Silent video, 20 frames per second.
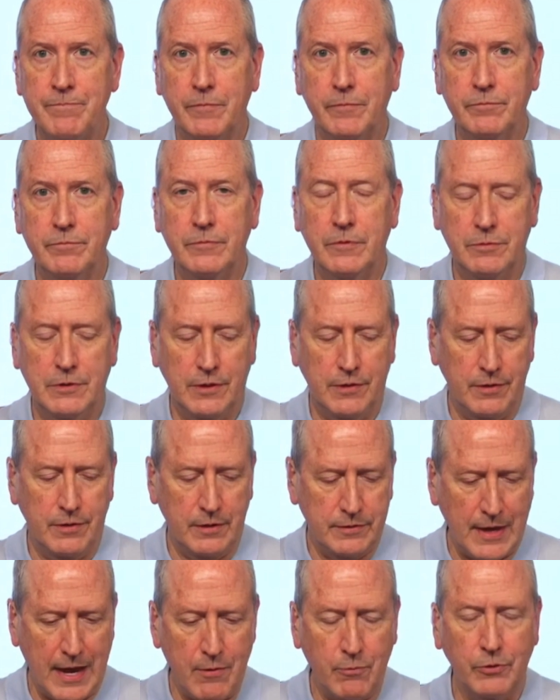But
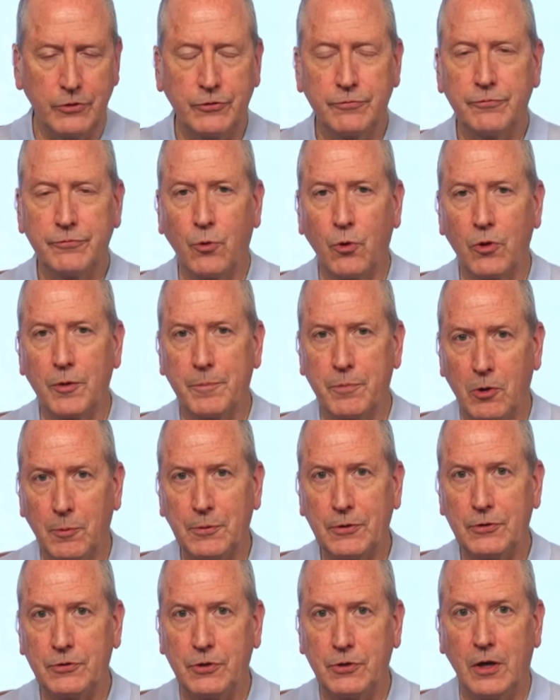that was for the
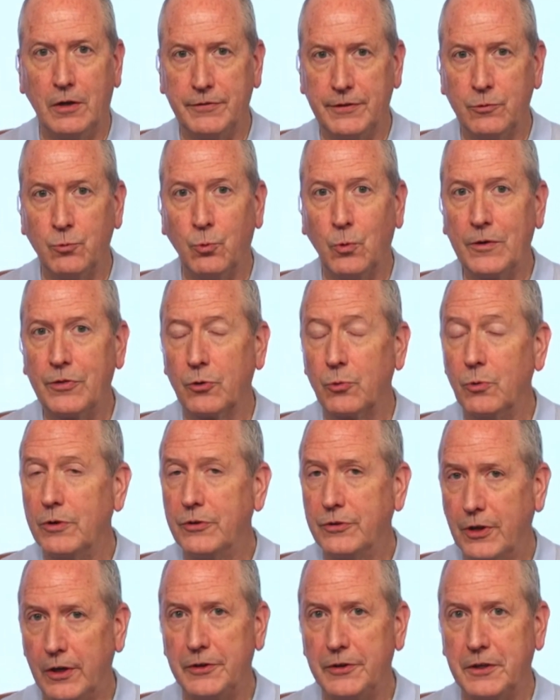purpose of and with the
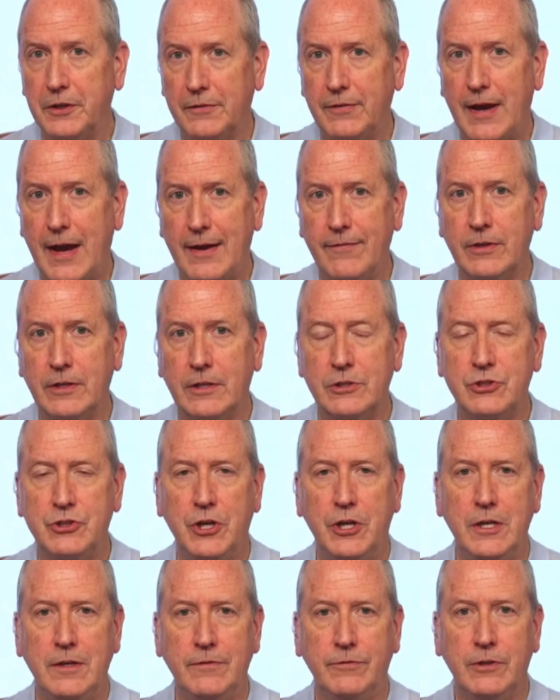result of having
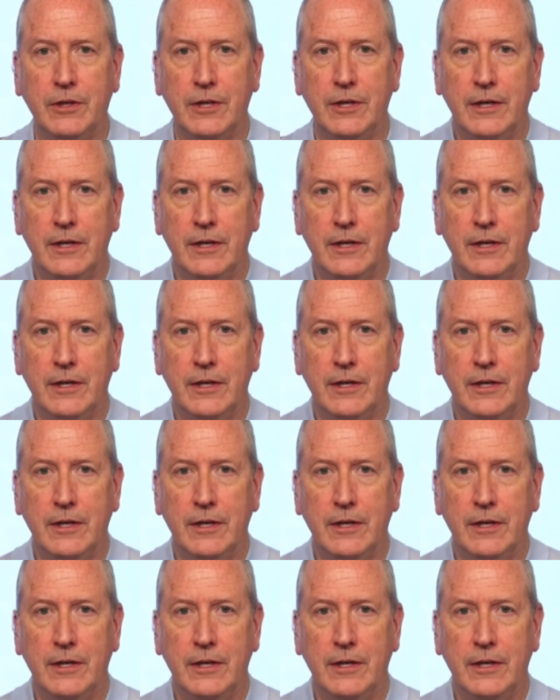achieved